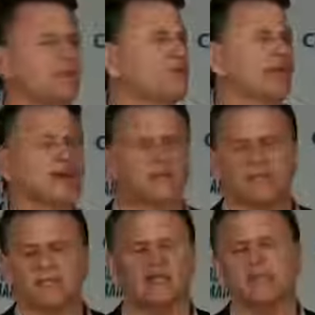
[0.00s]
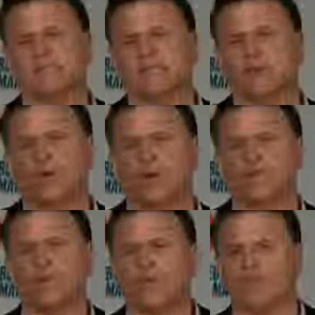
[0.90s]
2017 and going
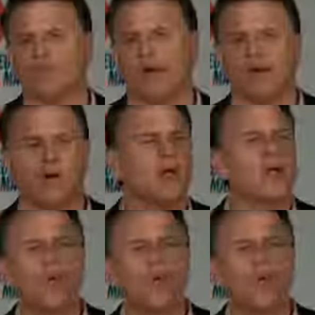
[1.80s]
forward from there?